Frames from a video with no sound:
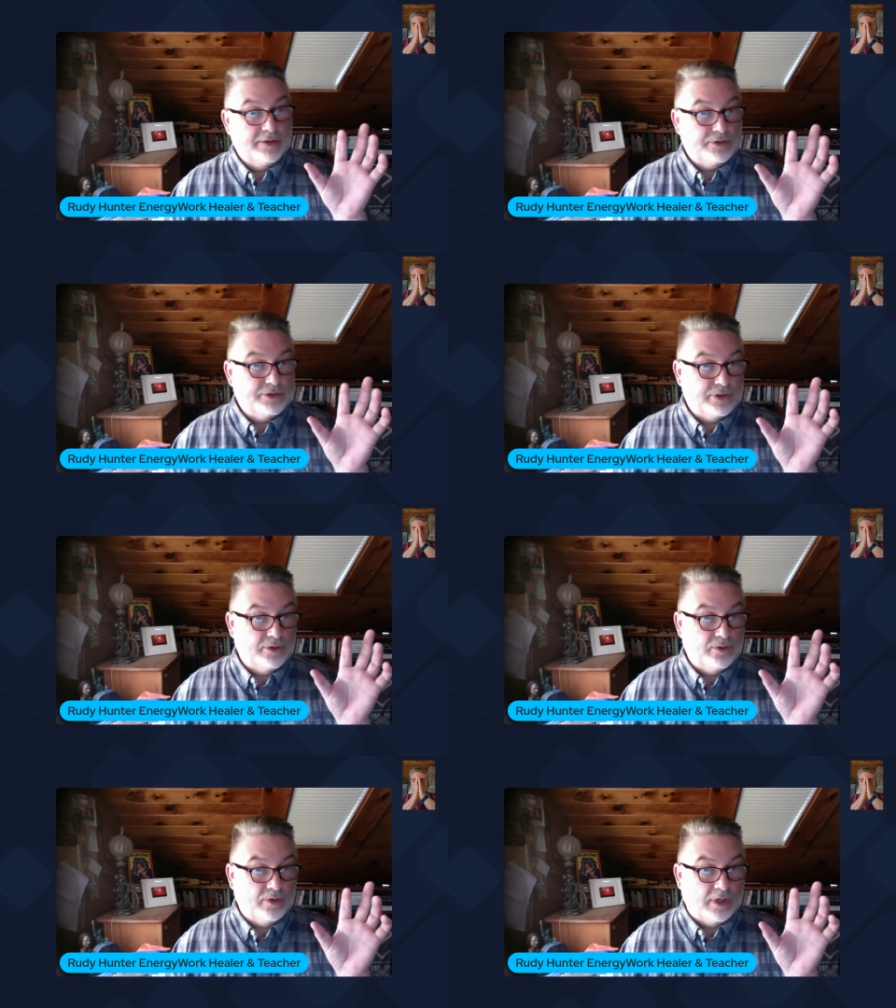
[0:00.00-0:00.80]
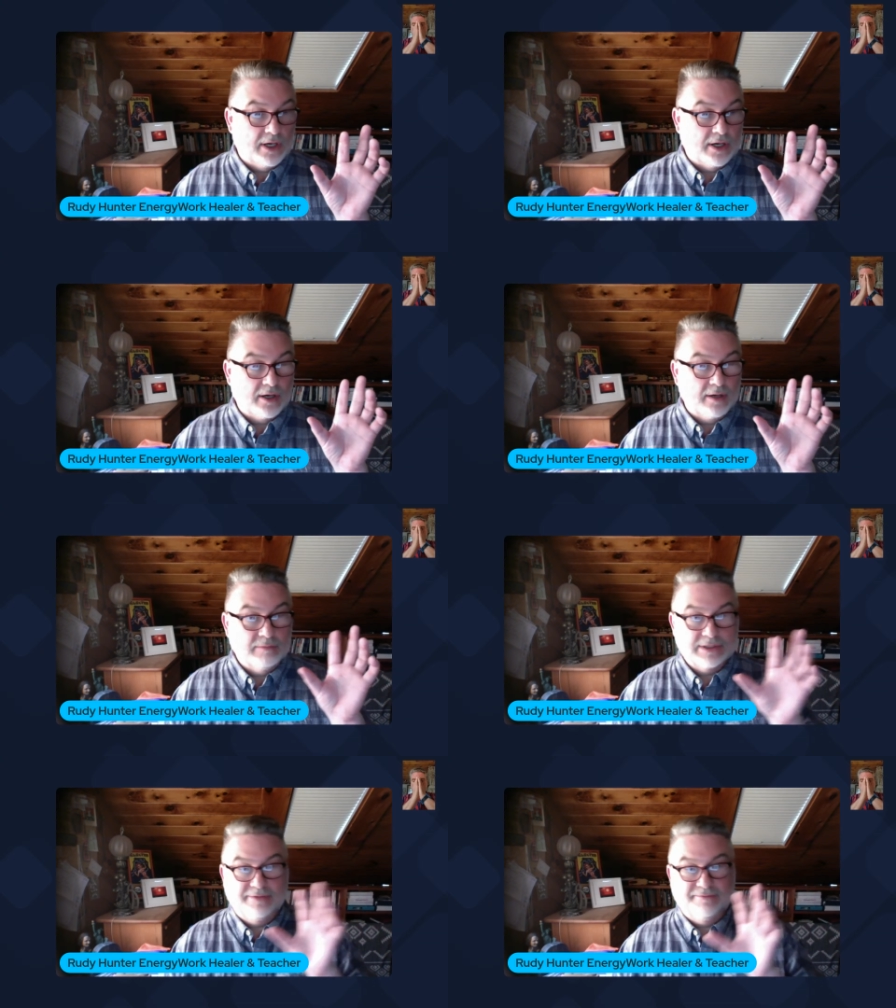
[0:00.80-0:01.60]
do our
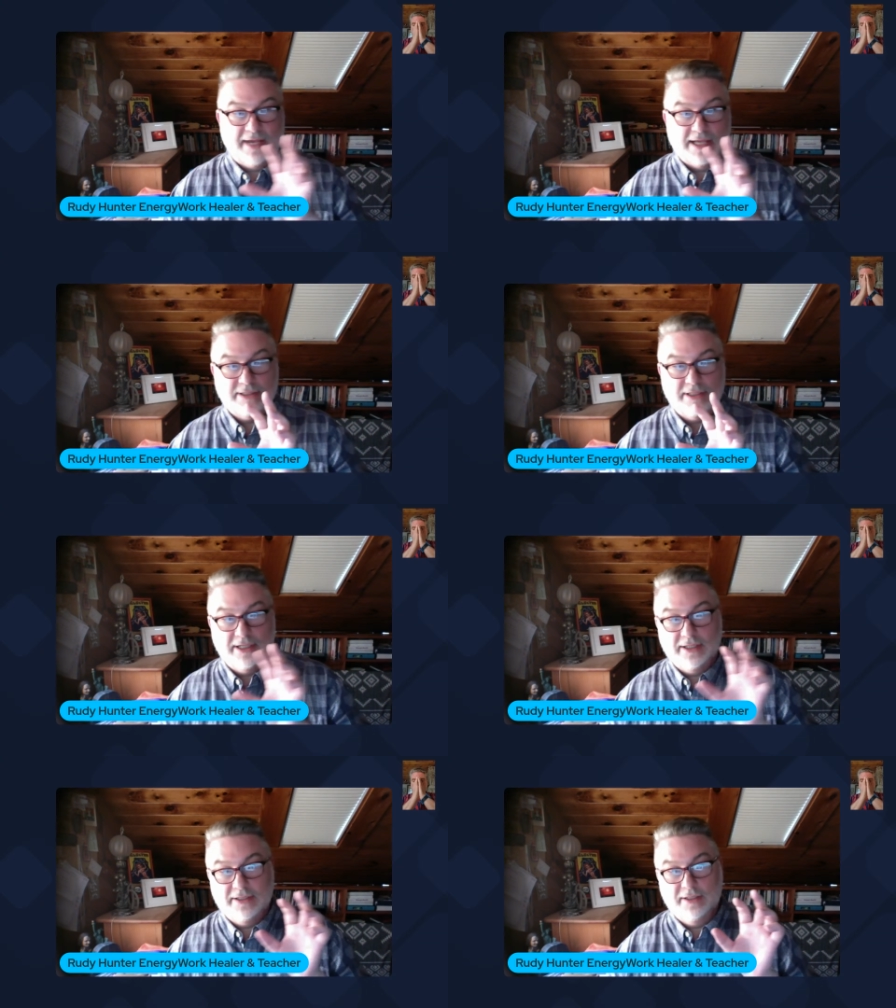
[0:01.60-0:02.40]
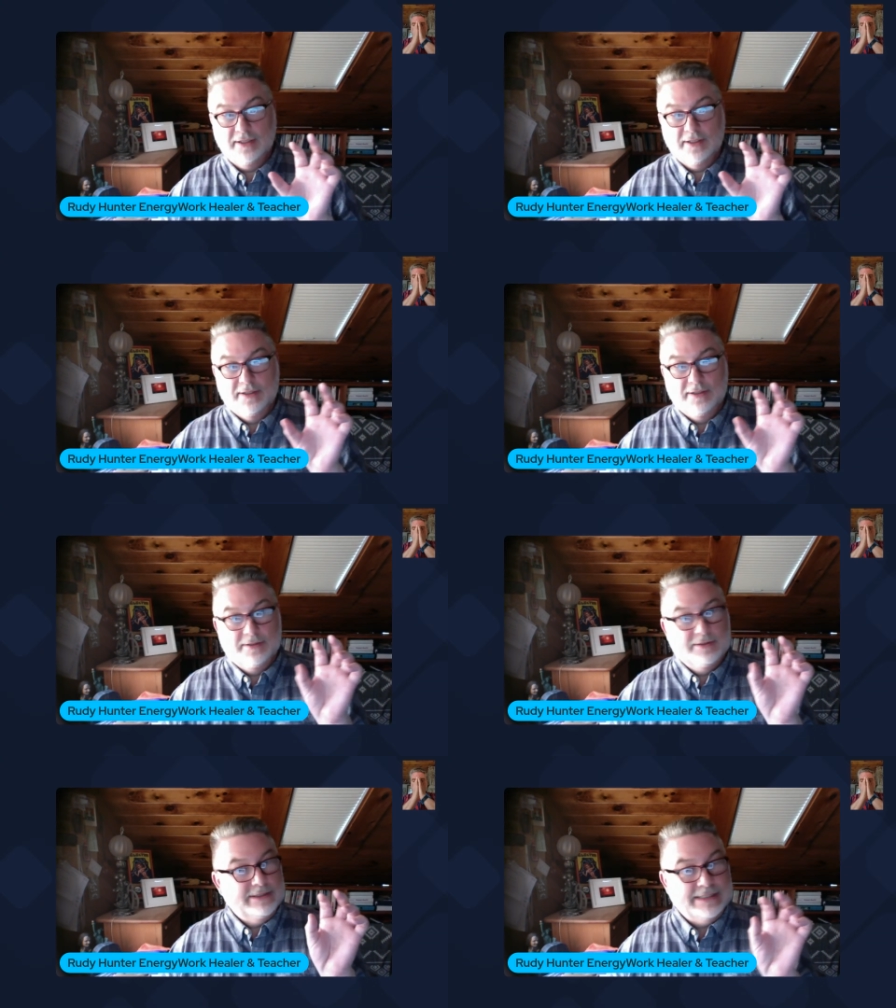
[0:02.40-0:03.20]
multifaceted,
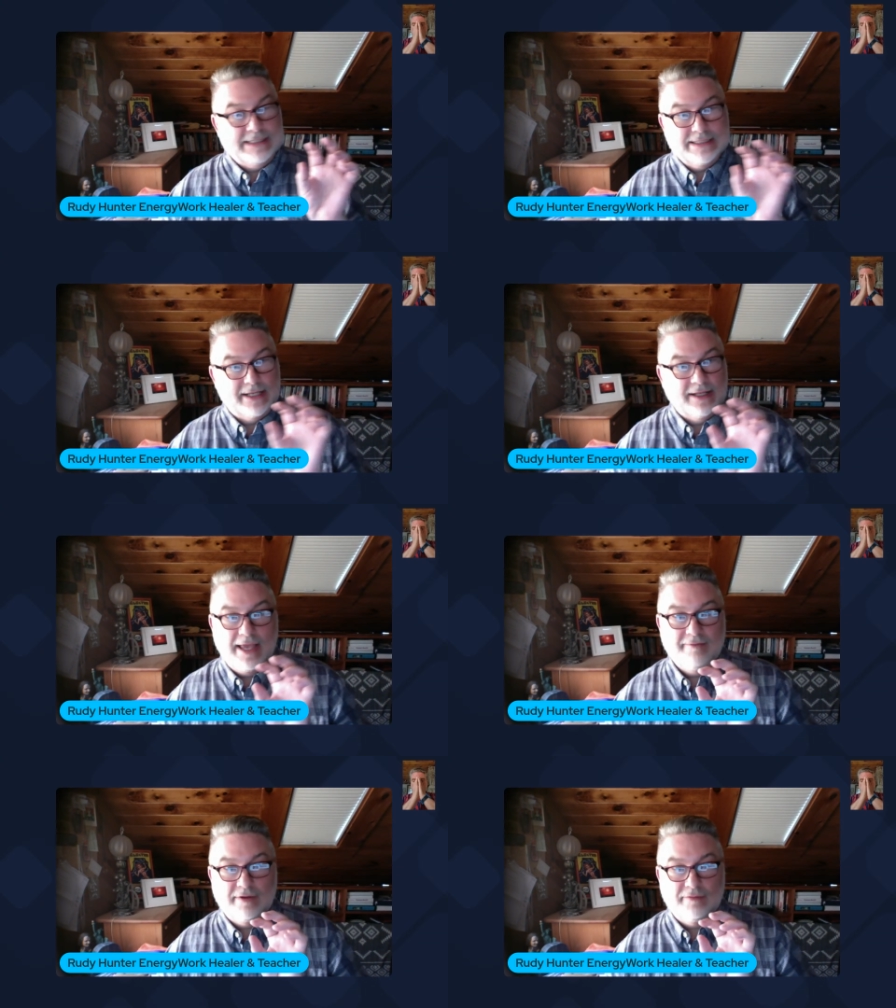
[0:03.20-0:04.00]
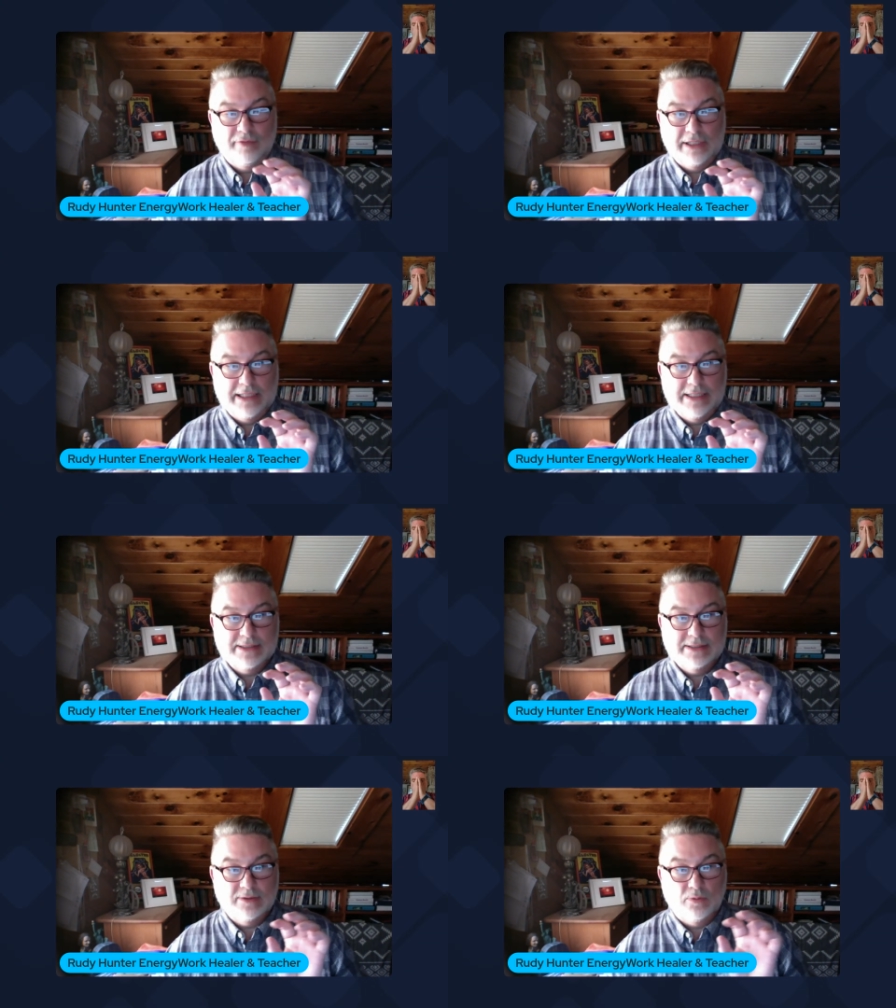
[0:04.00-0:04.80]
detail-heavy
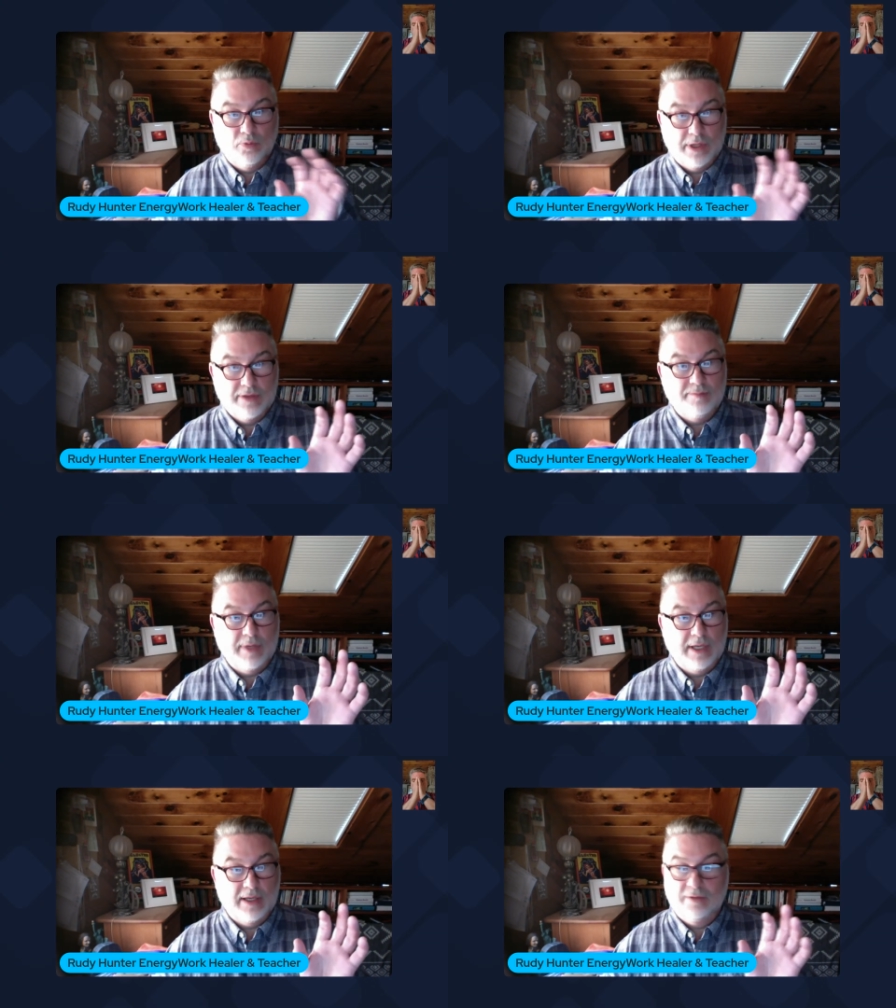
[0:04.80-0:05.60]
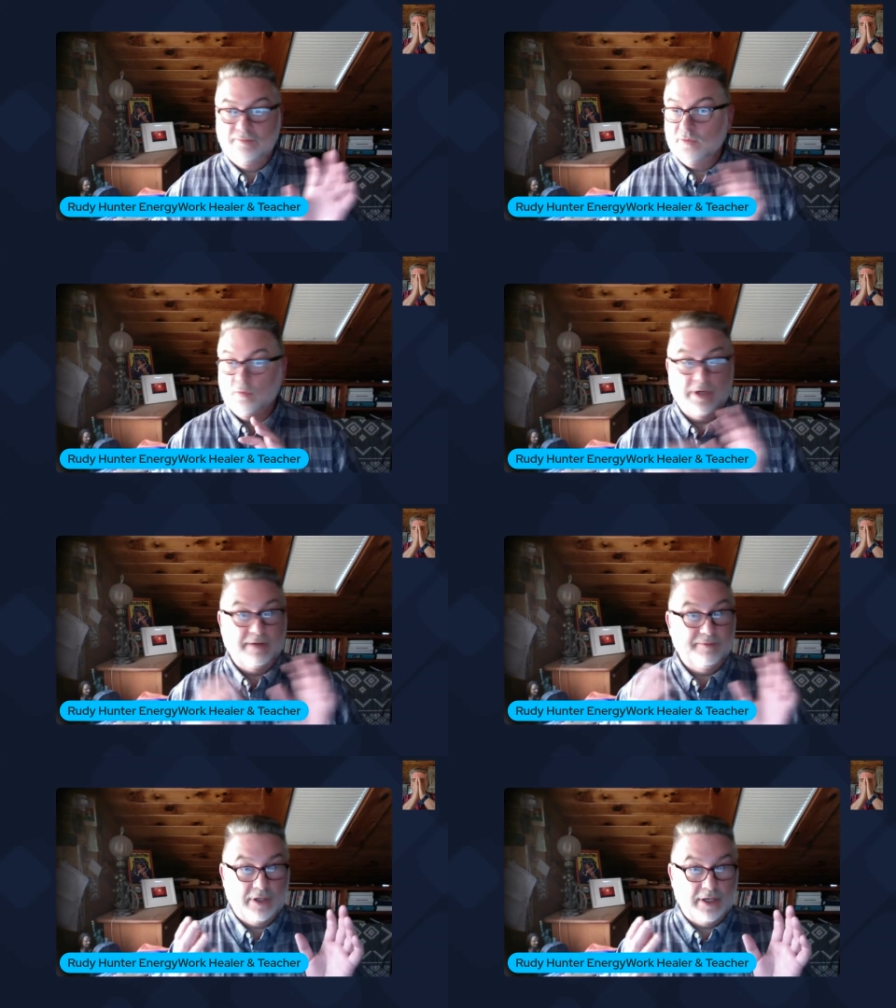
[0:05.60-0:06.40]
release with me for
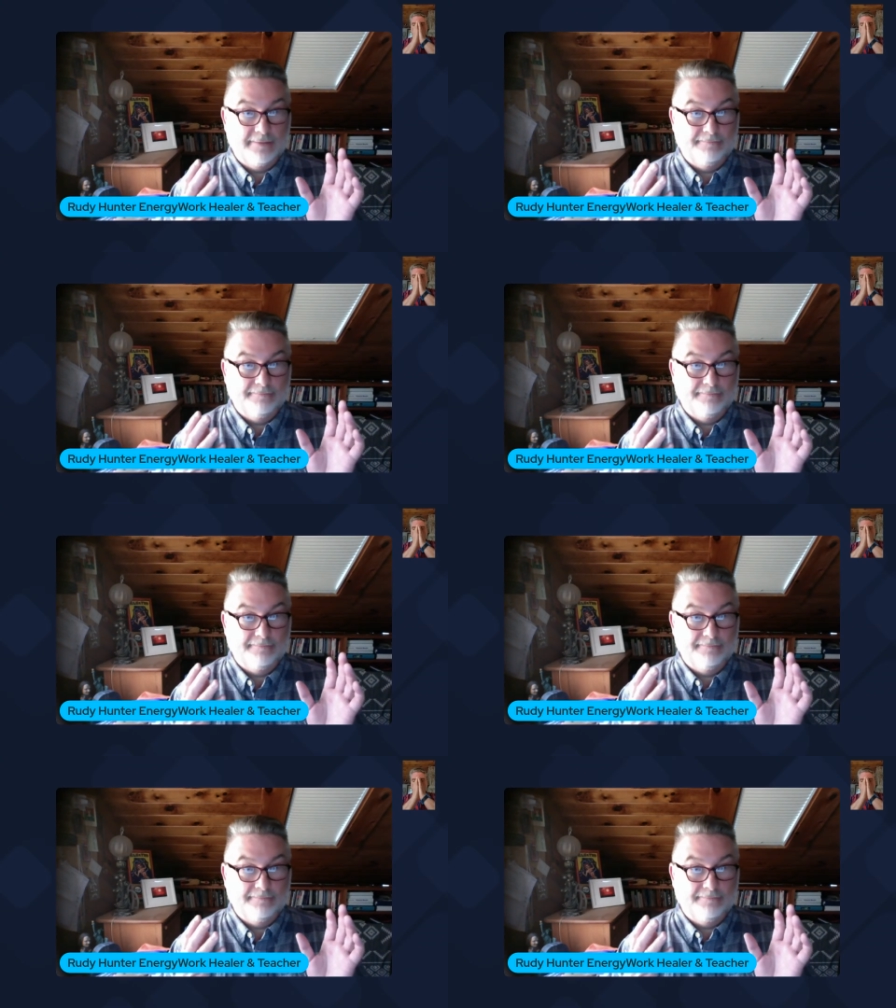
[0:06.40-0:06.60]
whatever you got.